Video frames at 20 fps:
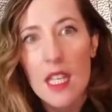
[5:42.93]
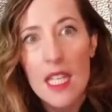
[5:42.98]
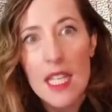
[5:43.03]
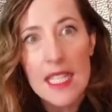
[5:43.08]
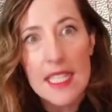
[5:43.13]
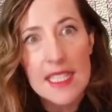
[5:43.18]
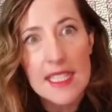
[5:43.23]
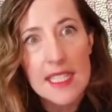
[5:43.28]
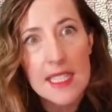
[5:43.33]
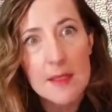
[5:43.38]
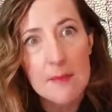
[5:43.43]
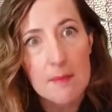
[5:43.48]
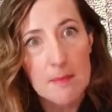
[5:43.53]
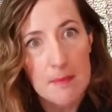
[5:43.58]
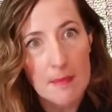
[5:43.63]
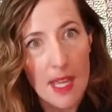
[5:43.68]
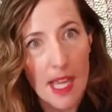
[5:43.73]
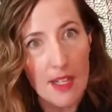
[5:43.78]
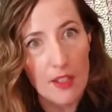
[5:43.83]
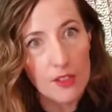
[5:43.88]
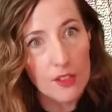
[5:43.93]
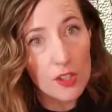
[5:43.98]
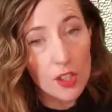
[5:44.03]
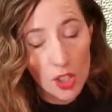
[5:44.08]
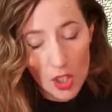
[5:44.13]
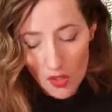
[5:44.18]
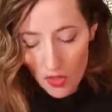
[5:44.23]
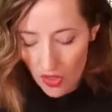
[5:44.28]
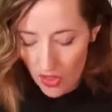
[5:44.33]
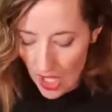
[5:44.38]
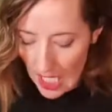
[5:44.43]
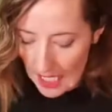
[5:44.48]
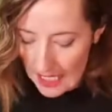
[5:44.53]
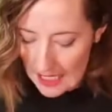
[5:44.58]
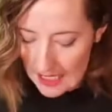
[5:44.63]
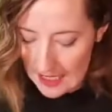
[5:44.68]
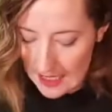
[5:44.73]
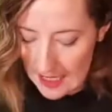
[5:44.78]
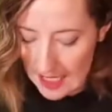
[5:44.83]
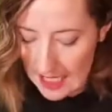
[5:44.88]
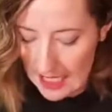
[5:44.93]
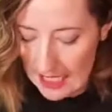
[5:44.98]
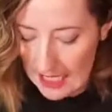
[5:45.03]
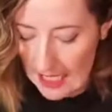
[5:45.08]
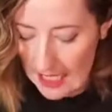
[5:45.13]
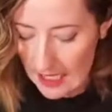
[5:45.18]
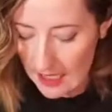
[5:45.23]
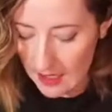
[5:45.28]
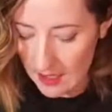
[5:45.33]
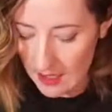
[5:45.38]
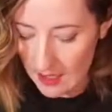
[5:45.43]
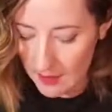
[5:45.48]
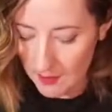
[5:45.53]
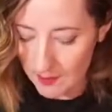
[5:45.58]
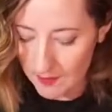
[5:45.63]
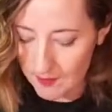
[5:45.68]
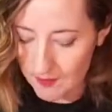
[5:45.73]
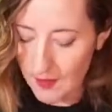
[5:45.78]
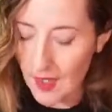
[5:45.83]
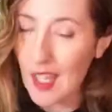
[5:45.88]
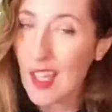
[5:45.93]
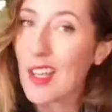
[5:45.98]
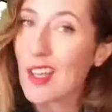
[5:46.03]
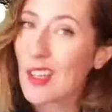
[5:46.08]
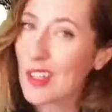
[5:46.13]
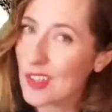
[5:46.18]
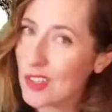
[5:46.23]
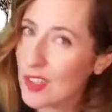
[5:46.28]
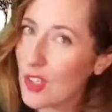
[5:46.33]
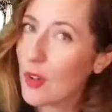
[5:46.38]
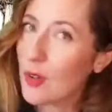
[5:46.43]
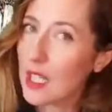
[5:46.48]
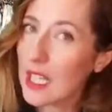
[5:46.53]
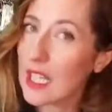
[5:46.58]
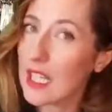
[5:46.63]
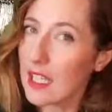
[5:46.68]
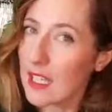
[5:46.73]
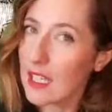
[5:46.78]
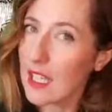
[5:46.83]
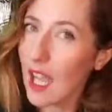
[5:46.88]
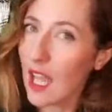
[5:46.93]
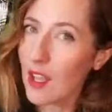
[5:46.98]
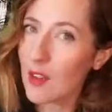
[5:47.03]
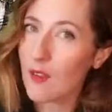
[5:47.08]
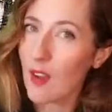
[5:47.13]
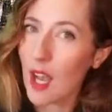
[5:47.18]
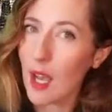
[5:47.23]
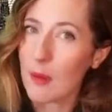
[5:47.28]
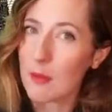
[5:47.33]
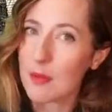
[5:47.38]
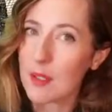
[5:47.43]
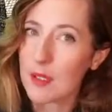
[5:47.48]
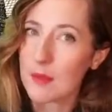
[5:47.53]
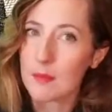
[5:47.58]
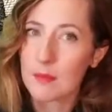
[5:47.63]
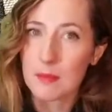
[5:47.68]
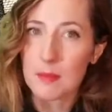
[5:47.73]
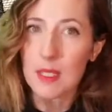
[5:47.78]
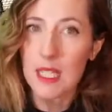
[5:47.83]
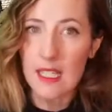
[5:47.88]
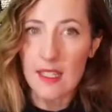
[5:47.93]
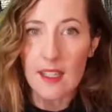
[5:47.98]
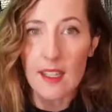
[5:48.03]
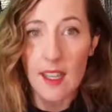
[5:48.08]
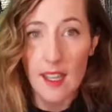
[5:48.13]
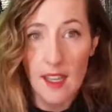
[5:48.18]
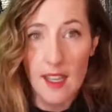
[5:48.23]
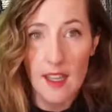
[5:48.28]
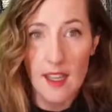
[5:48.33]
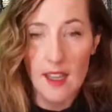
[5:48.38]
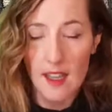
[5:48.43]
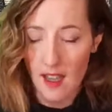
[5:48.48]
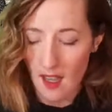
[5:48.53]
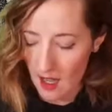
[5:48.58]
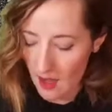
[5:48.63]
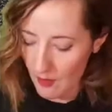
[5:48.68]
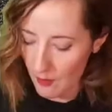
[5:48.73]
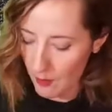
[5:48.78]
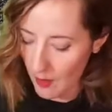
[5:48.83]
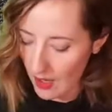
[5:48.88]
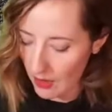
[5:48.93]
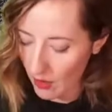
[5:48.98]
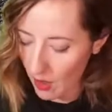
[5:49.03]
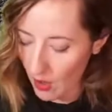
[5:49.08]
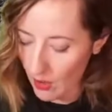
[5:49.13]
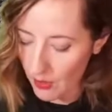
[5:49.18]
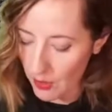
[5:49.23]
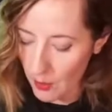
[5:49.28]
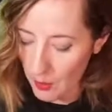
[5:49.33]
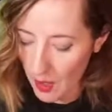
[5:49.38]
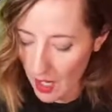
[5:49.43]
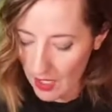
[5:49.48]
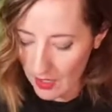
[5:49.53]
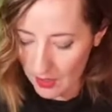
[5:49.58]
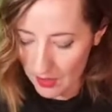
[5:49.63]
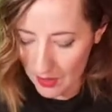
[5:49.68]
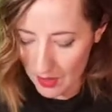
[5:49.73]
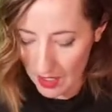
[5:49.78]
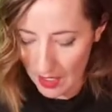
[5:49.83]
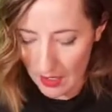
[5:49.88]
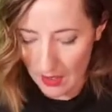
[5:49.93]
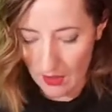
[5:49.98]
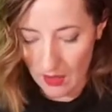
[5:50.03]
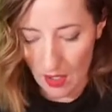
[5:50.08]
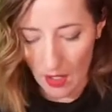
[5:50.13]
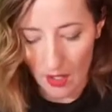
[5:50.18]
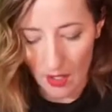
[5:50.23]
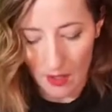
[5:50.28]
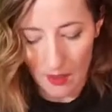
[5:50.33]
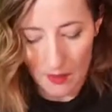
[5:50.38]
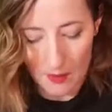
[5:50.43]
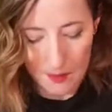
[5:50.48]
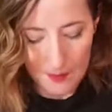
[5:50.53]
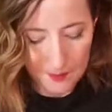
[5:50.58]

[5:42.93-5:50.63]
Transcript: he smelled good things to eat. So he gave up being king of where all the wild things are.